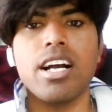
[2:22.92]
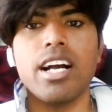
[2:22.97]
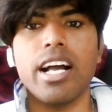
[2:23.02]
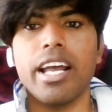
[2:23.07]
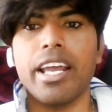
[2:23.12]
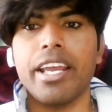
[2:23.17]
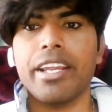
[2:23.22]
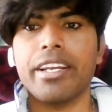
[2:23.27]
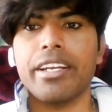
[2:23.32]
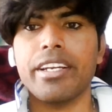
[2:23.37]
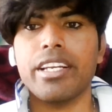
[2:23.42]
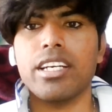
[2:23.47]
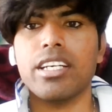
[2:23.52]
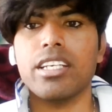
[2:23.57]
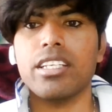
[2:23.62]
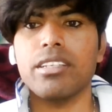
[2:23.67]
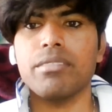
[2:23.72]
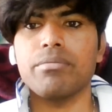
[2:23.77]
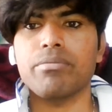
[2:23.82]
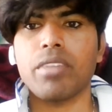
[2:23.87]
and
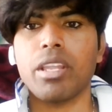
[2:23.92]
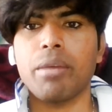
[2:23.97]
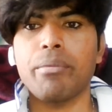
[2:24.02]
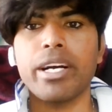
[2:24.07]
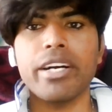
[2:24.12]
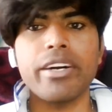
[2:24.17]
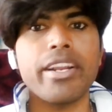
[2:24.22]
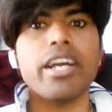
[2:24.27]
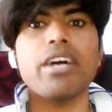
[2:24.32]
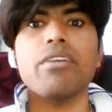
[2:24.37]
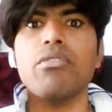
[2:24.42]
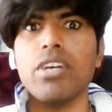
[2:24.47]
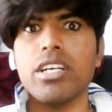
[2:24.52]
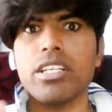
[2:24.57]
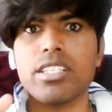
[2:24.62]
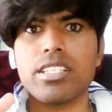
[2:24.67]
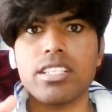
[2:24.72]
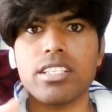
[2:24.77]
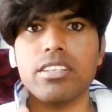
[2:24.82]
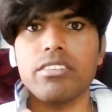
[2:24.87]
um, maria
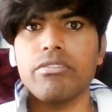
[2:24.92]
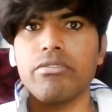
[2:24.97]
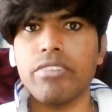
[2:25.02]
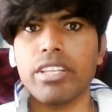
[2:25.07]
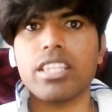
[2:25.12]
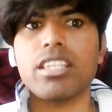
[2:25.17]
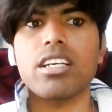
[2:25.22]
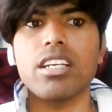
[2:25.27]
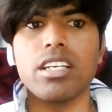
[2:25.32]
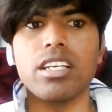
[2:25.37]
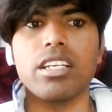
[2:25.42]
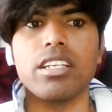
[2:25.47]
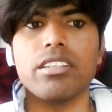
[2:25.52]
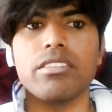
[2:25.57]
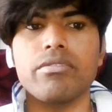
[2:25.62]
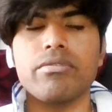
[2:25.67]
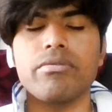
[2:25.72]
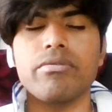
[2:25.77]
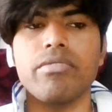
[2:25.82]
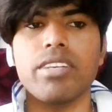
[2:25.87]
was with her
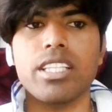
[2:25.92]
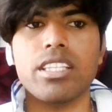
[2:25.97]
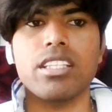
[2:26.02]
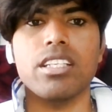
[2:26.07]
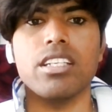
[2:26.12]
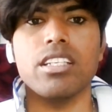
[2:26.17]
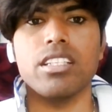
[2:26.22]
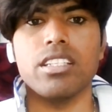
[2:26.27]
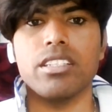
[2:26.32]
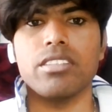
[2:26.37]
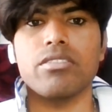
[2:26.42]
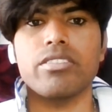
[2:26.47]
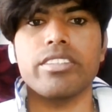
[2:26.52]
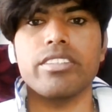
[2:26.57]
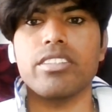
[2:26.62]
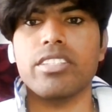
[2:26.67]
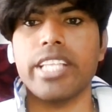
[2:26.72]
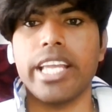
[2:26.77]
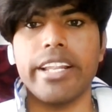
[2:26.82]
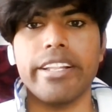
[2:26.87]
with uh,
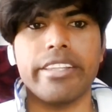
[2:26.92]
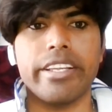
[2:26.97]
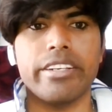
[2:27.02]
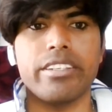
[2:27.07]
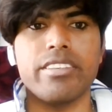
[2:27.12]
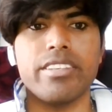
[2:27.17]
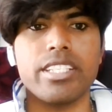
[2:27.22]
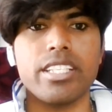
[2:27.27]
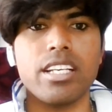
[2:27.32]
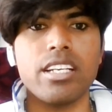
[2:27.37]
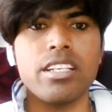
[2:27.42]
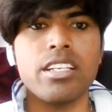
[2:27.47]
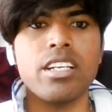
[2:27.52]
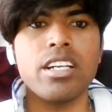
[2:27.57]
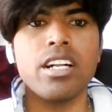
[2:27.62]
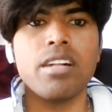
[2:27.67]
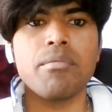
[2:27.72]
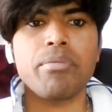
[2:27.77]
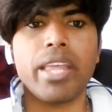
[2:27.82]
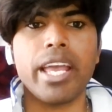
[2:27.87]
Saint Teresa,
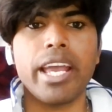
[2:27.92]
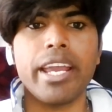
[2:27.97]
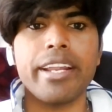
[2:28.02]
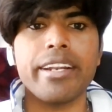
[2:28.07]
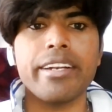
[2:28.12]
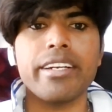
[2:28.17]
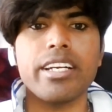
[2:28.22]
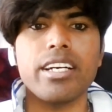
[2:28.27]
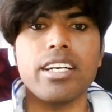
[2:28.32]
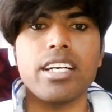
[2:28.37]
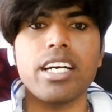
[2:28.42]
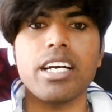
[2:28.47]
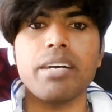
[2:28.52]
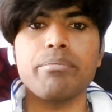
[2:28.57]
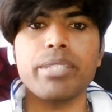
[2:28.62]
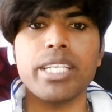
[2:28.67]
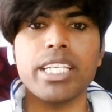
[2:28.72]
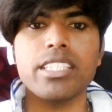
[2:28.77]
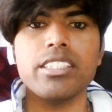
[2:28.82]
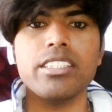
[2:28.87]
and uh, her
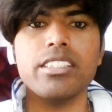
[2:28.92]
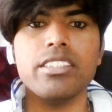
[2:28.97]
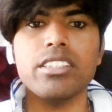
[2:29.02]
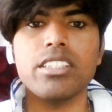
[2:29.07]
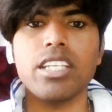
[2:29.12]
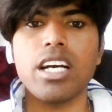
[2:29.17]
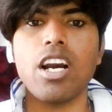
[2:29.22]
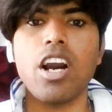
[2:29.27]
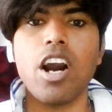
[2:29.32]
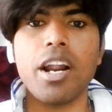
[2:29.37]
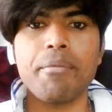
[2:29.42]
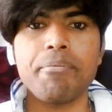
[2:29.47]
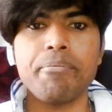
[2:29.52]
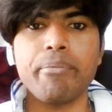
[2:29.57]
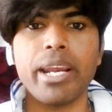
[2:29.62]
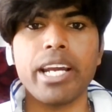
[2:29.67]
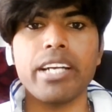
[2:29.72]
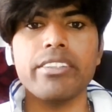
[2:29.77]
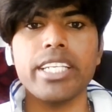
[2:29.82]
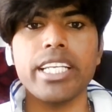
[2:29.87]
brother got
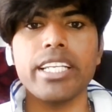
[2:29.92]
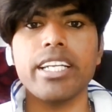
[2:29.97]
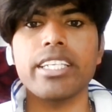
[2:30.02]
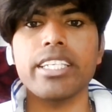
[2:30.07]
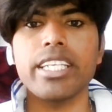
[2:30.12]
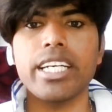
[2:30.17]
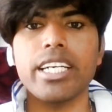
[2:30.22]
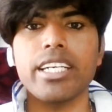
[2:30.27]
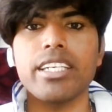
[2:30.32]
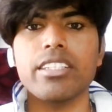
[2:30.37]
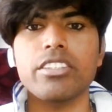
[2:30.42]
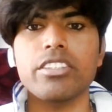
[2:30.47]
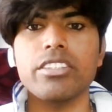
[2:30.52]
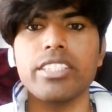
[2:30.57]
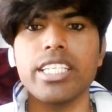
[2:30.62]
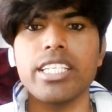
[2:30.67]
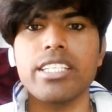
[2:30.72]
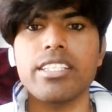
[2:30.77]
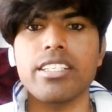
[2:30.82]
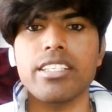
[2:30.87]
married and her
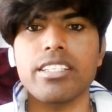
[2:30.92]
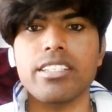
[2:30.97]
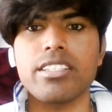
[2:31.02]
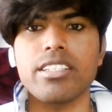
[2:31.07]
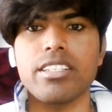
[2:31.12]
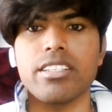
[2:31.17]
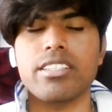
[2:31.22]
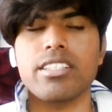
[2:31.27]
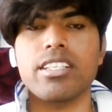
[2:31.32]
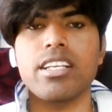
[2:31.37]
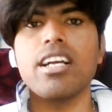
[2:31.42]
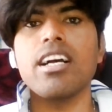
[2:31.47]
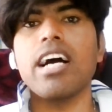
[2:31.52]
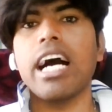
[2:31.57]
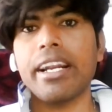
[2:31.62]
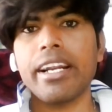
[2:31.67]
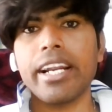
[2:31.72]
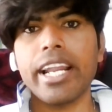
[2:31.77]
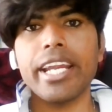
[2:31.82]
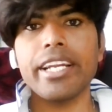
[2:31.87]
three sisters.
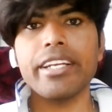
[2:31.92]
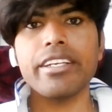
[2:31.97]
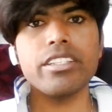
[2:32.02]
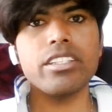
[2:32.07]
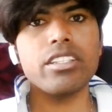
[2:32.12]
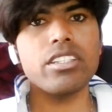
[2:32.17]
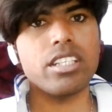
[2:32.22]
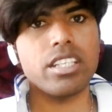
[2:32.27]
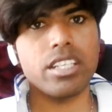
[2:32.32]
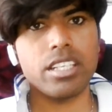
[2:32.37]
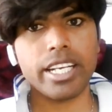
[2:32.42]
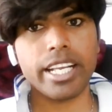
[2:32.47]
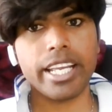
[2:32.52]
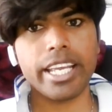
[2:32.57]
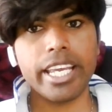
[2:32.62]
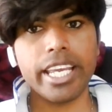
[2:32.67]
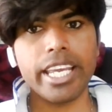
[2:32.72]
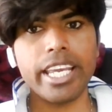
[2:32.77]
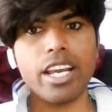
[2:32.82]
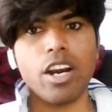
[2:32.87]
And later,
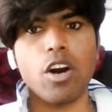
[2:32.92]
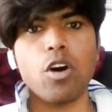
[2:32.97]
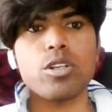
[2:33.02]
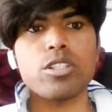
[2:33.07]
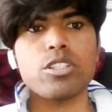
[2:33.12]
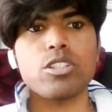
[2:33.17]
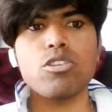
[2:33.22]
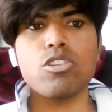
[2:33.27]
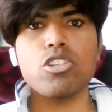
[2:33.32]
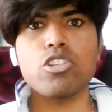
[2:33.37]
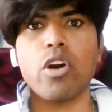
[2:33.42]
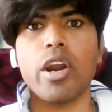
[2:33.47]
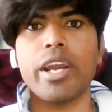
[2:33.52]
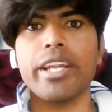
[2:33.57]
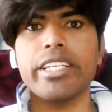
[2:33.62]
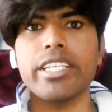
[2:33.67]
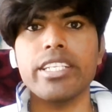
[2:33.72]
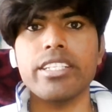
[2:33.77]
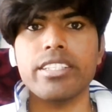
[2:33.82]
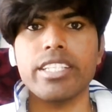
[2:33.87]
he also
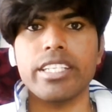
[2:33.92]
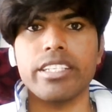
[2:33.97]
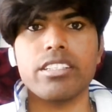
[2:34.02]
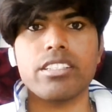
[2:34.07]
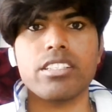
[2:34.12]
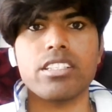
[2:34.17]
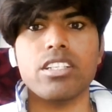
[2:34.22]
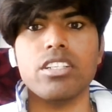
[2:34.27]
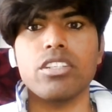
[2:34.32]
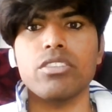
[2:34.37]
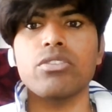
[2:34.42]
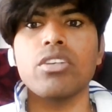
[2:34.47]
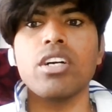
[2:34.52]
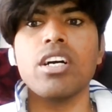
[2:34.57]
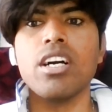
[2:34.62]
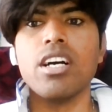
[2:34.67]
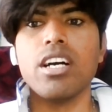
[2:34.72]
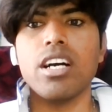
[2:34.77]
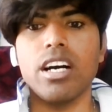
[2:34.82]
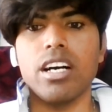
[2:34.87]
joined in Teresa of,
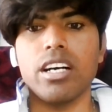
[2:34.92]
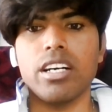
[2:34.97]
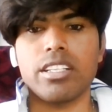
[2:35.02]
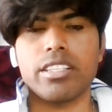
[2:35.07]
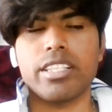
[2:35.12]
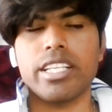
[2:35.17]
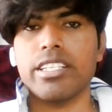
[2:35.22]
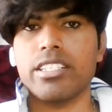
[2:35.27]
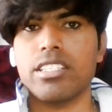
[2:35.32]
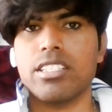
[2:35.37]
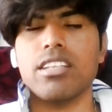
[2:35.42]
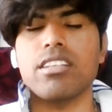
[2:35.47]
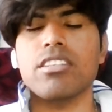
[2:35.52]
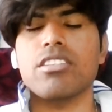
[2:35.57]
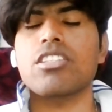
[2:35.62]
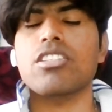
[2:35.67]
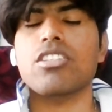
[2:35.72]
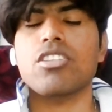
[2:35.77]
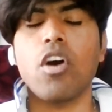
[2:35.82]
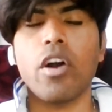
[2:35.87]
uh,
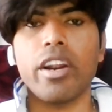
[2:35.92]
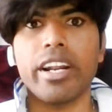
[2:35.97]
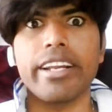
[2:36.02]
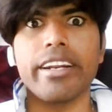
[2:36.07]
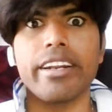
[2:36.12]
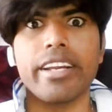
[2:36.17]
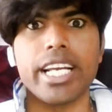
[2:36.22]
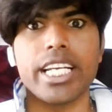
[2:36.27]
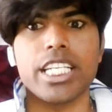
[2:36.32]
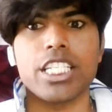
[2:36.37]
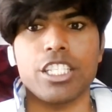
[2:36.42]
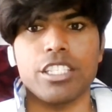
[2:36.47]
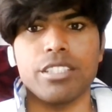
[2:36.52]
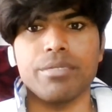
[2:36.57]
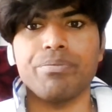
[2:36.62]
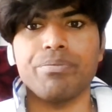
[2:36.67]
Teresa's congregation